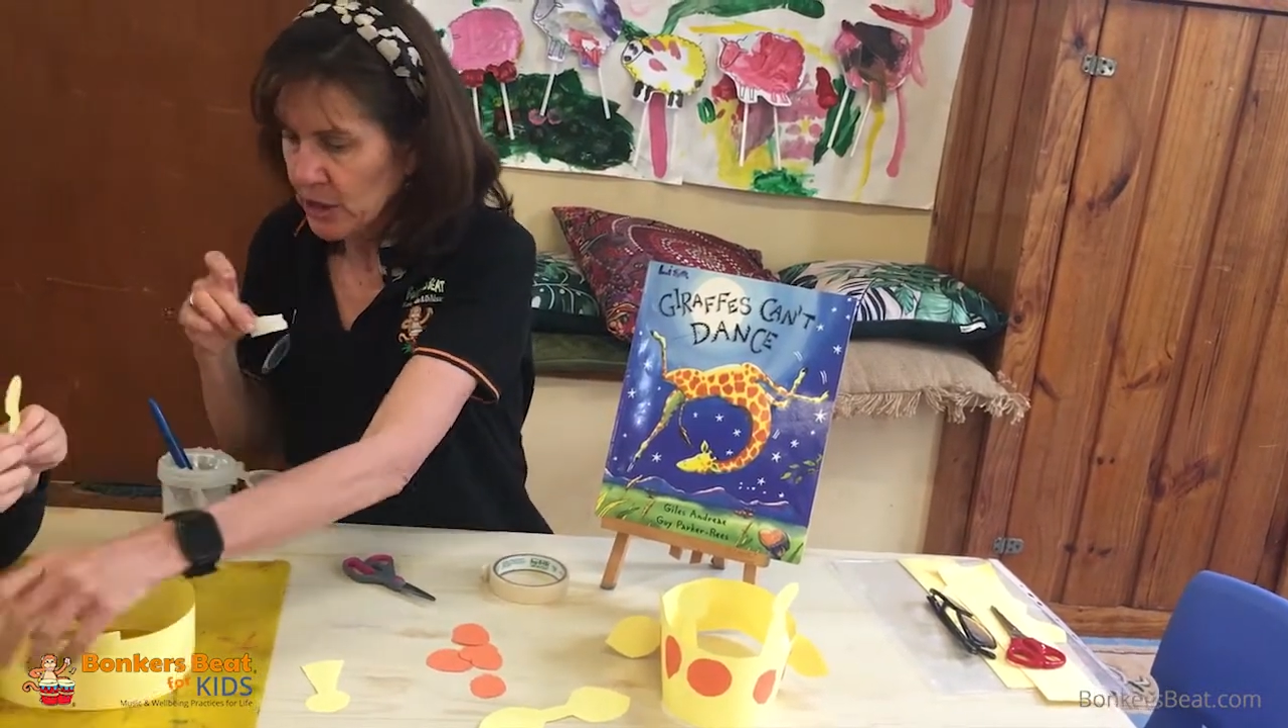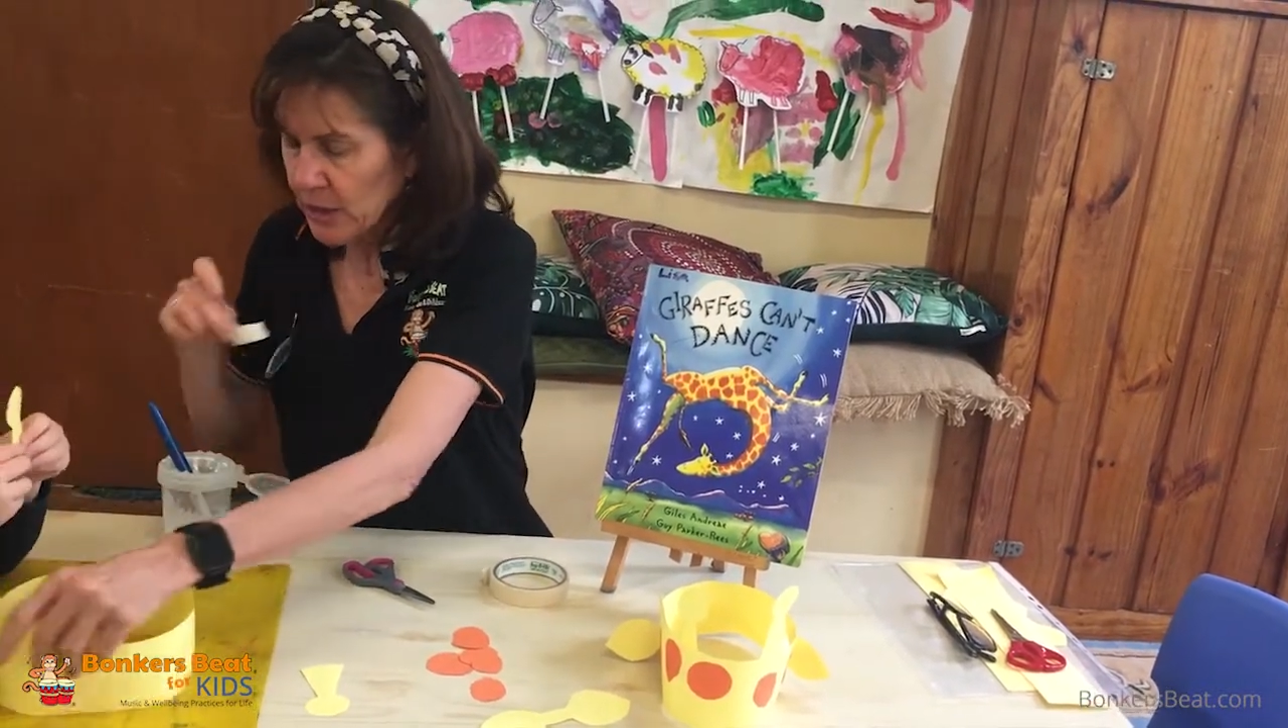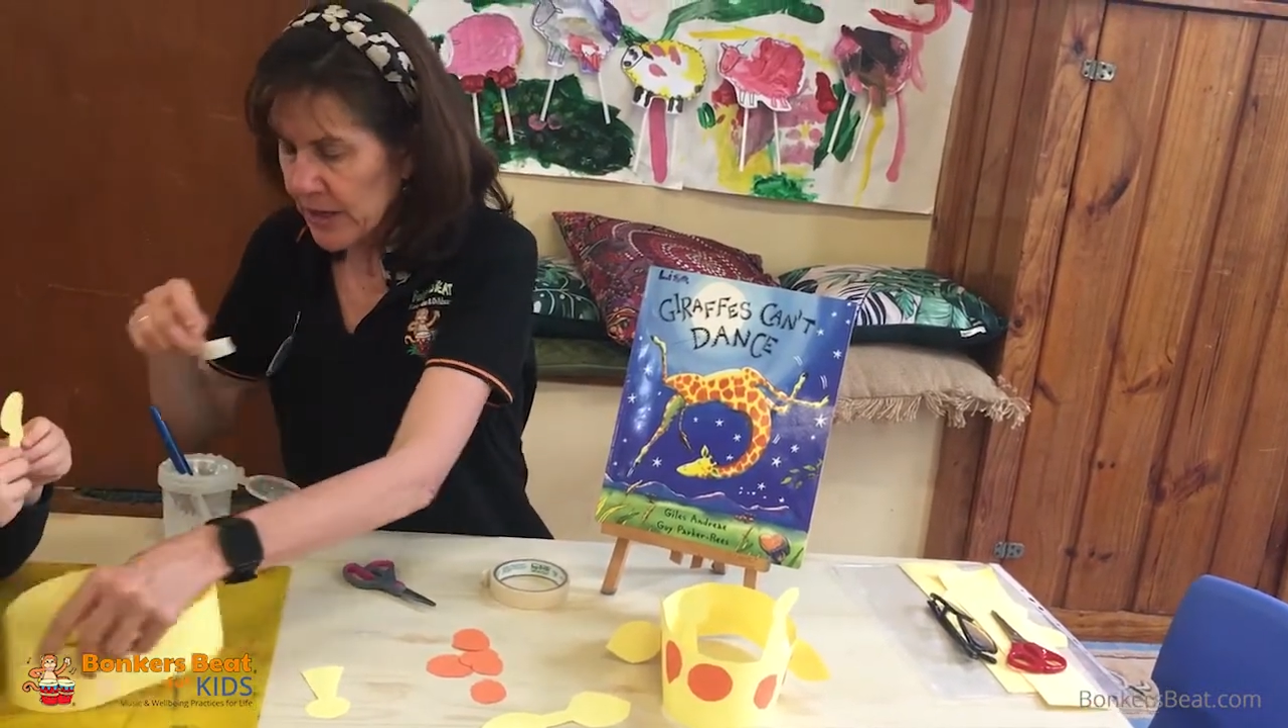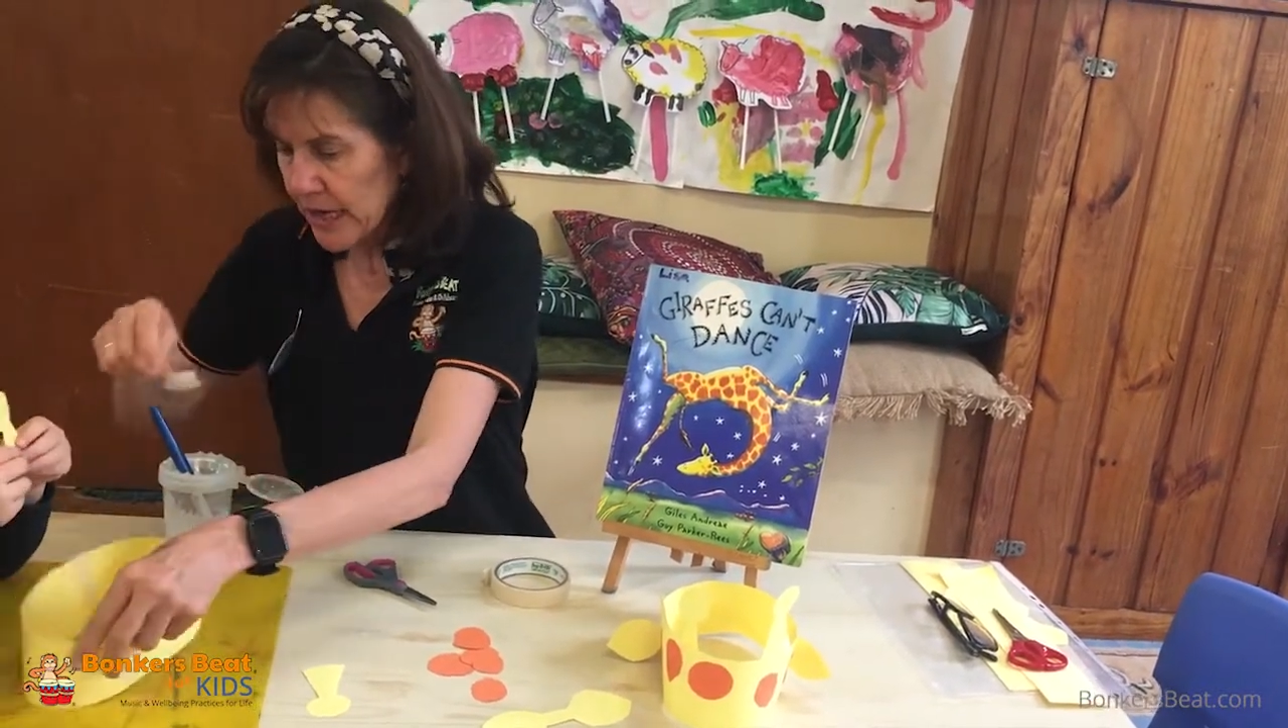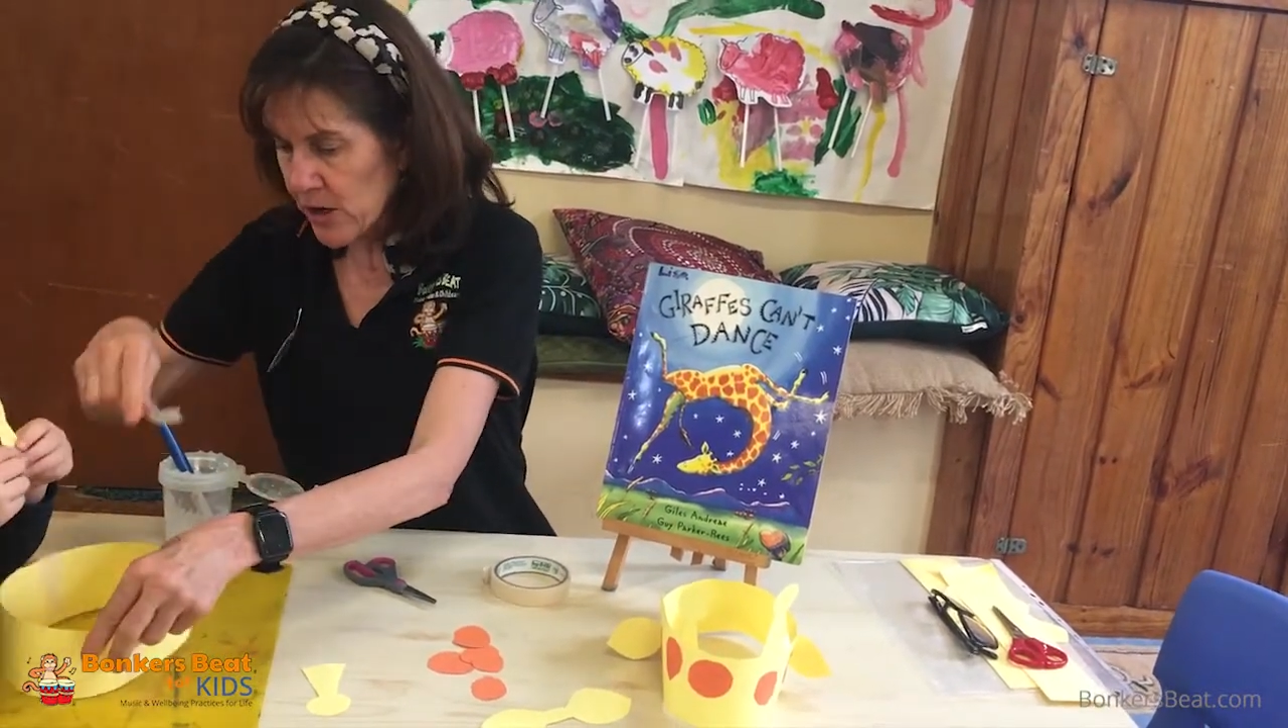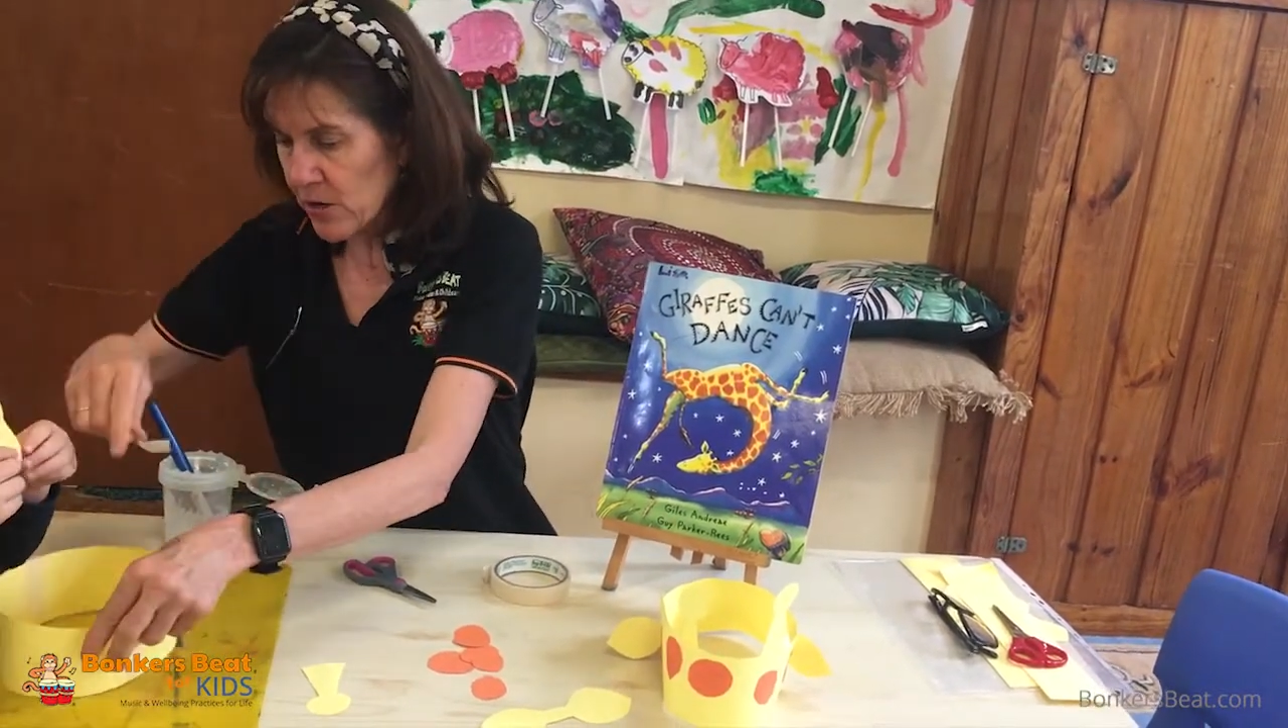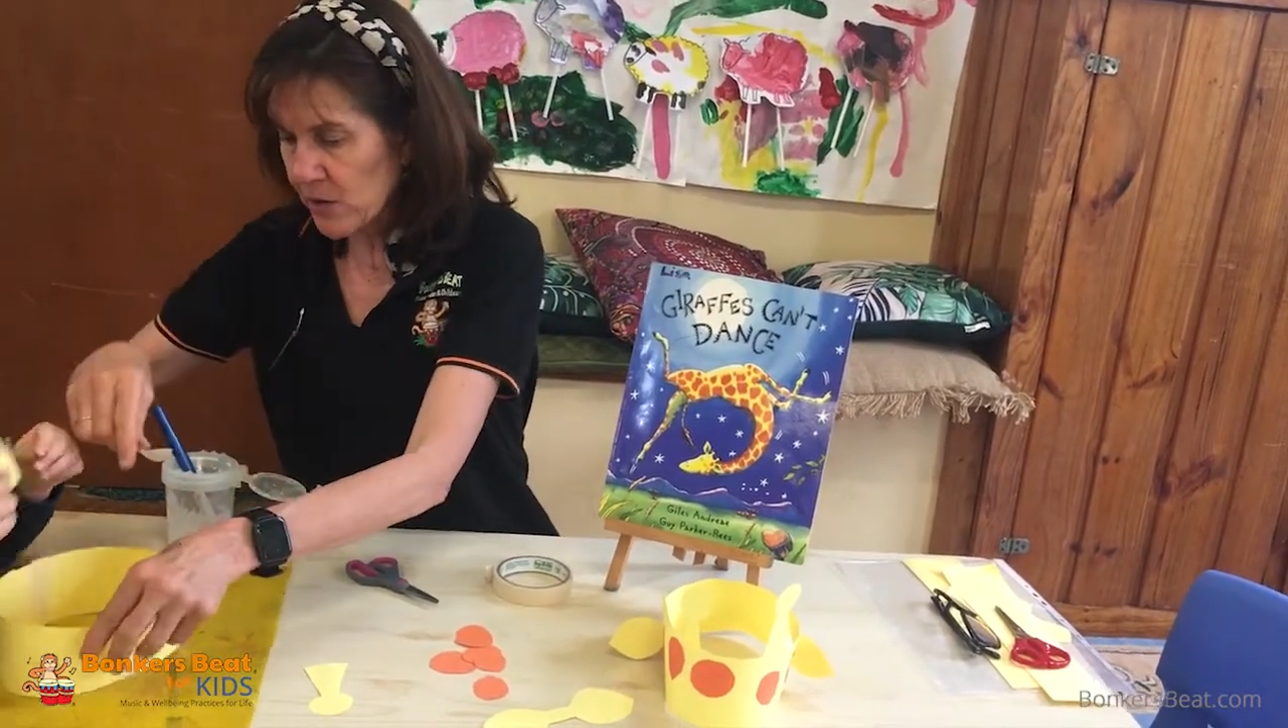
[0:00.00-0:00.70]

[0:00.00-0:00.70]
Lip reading: So they go